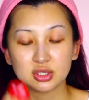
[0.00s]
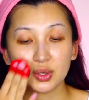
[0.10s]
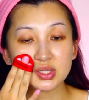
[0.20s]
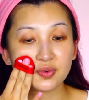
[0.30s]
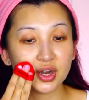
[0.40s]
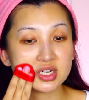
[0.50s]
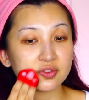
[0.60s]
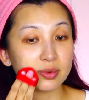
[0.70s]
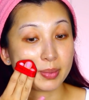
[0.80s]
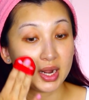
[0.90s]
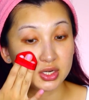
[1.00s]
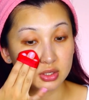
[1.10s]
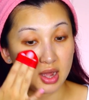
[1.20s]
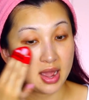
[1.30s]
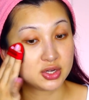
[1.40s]
So it's very different, but
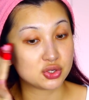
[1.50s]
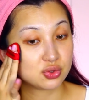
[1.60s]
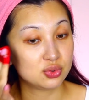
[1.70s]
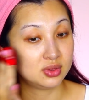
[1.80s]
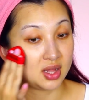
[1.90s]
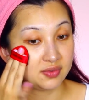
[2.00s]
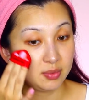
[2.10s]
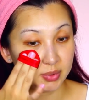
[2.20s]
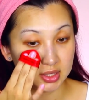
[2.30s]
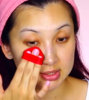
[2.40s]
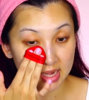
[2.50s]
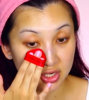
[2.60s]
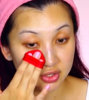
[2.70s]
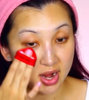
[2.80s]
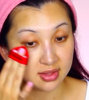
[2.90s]
I do love it because I
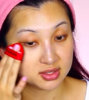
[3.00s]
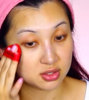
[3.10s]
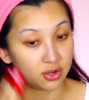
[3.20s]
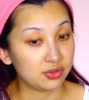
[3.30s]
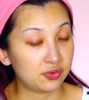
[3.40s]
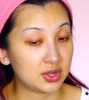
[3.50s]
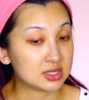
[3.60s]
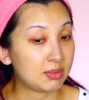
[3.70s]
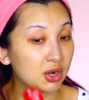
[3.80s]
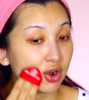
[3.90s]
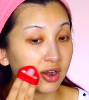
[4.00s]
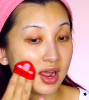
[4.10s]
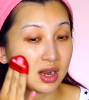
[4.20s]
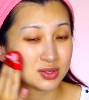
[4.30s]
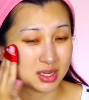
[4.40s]
tried this on the first time I got it
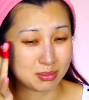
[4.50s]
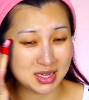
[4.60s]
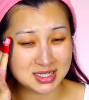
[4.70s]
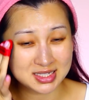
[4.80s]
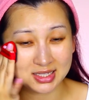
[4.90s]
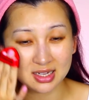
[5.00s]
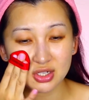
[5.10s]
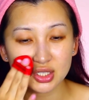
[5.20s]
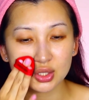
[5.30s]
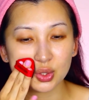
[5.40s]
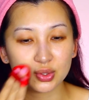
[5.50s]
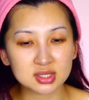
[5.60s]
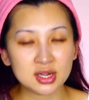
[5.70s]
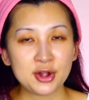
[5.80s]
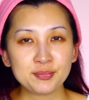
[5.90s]
and I was like, my skin just
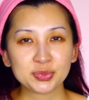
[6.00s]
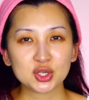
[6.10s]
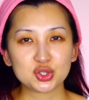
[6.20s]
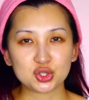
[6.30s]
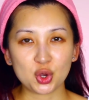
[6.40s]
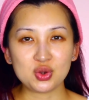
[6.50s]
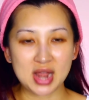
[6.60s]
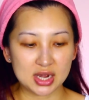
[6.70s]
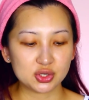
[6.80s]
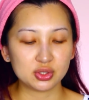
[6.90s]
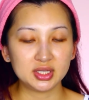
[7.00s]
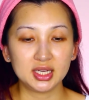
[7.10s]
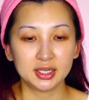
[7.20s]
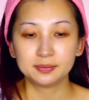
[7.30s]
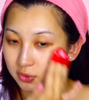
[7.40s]
looks so
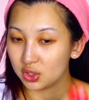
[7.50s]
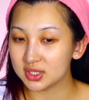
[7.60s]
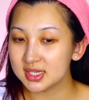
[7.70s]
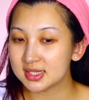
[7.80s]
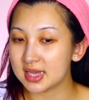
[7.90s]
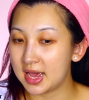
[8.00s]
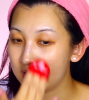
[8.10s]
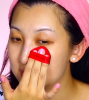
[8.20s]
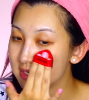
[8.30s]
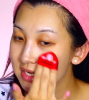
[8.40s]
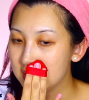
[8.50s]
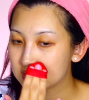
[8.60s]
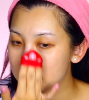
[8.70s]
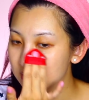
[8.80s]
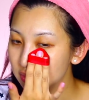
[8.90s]
naturally flawless, and
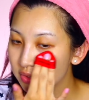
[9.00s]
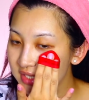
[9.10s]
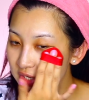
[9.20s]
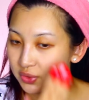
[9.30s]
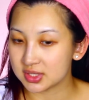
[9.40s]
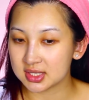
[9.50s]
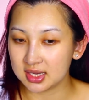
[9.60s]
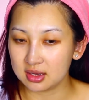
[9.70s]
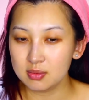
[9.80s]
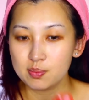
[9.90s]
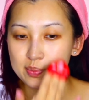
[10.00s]
it still looks like your skin,